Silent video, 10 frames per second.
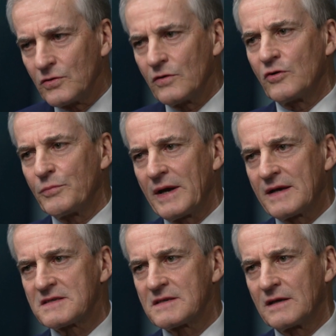Europe
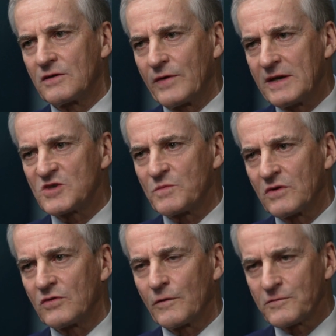has an
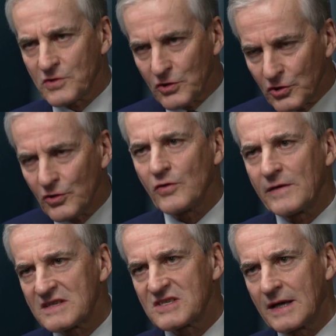arrangement of
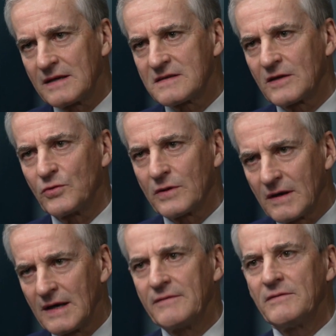securing states that you
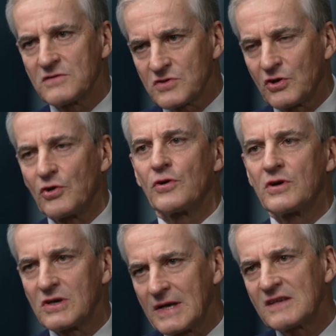can live
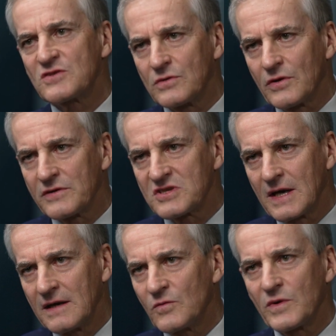secure next to another
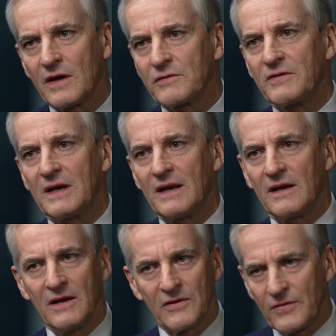state without
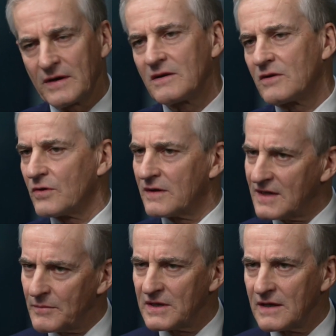feeling threatened or
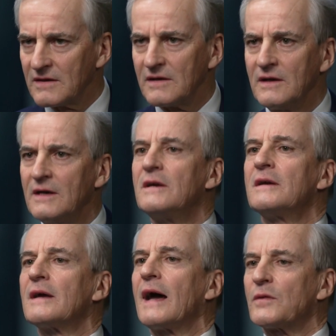intimidated
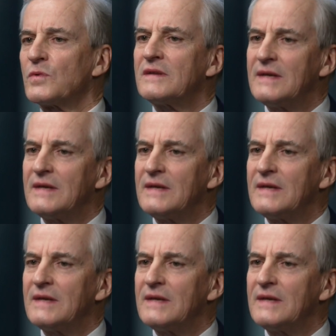and we